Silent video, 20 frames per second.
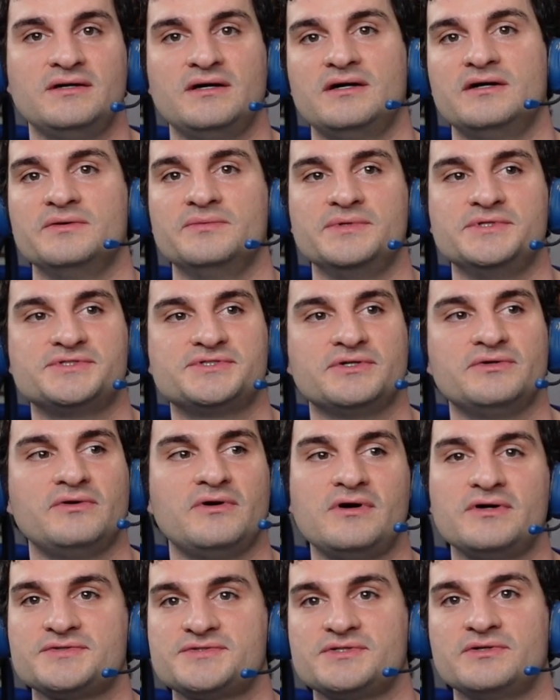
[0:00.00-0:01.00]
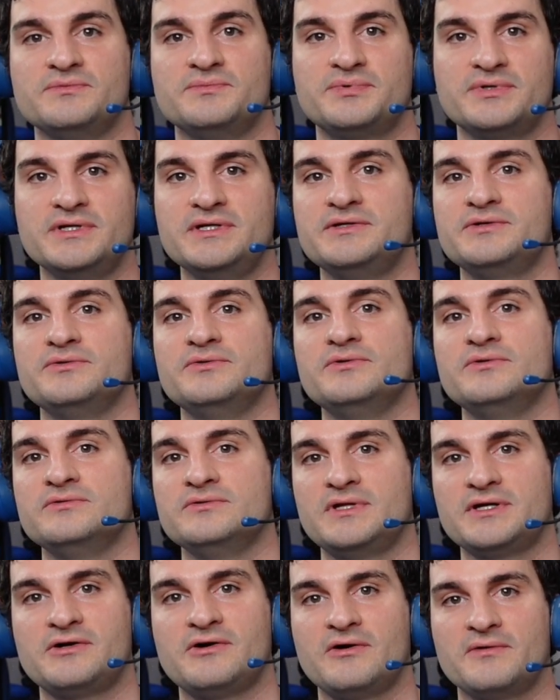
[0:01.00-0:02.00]
Uh, we show also pretty cool
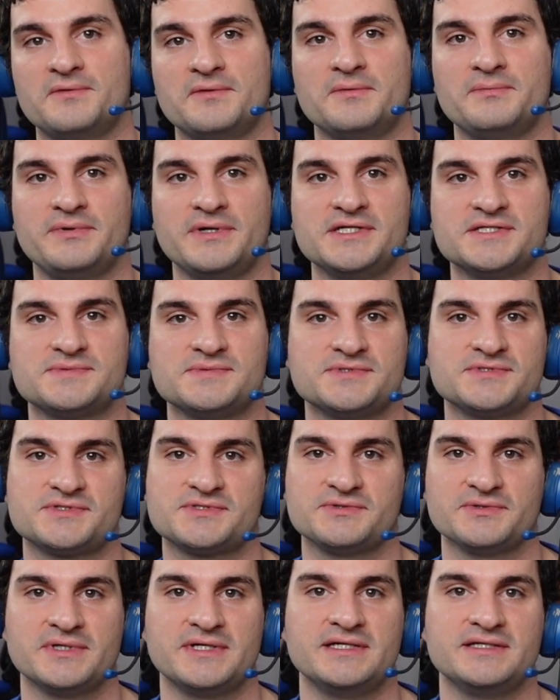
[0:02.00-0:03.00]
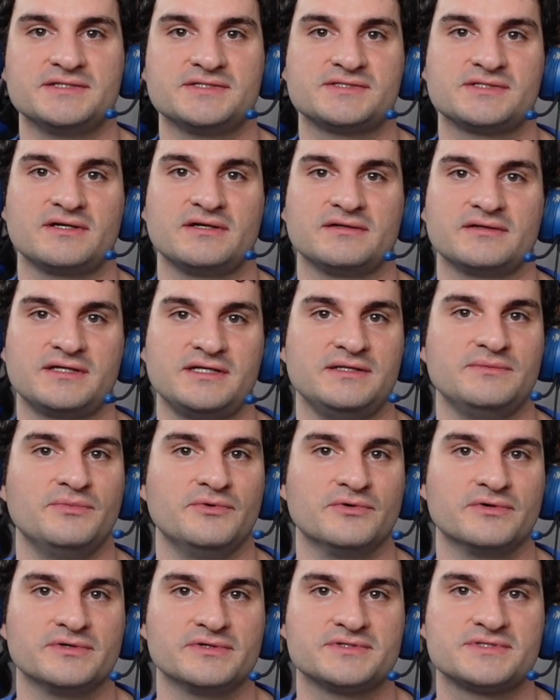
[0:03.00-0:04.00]
like hardware replacements, screens, uh,
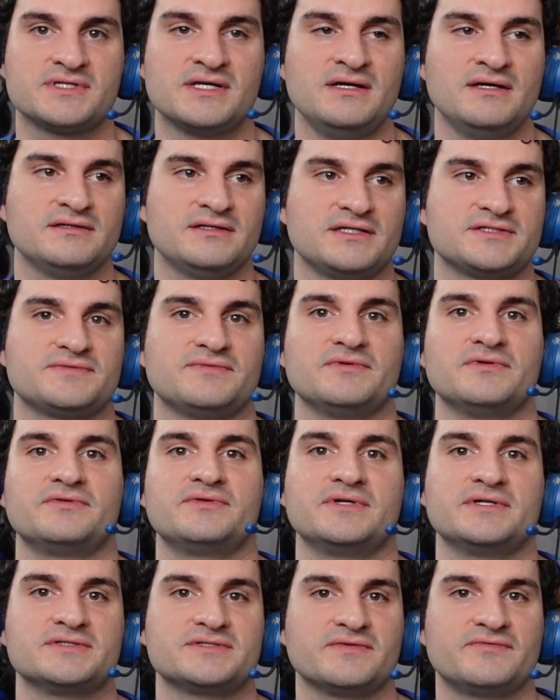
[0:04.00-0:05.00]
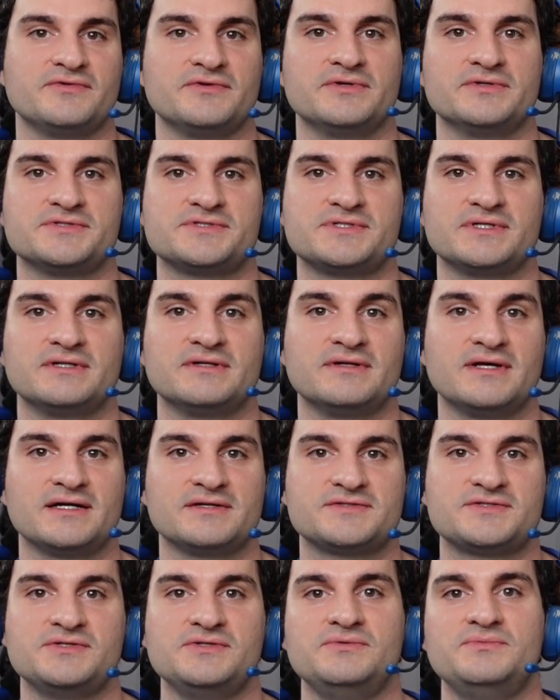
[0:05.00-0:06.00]
keyboards, lots of other things if you're interested in
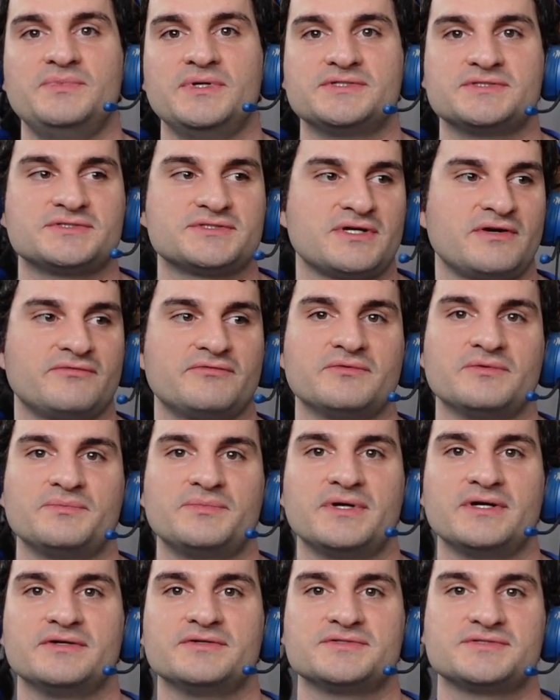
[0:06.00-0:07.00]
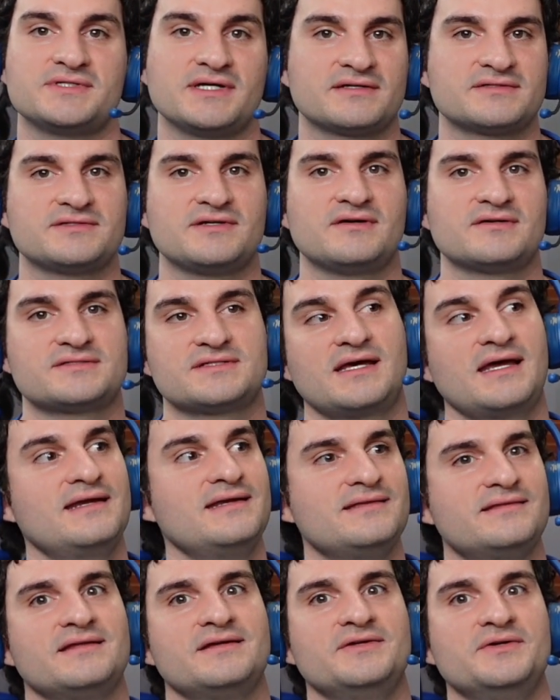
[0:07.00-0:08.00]
that too. Basic software repairs, tech talks,
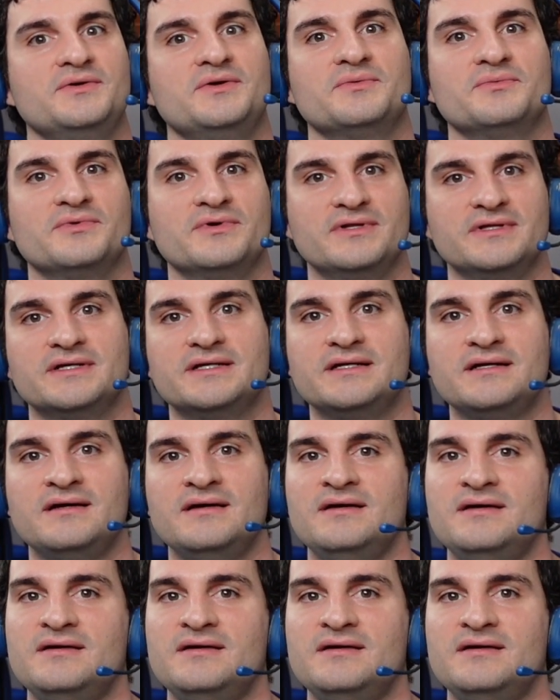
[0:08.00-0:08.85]
anything you can really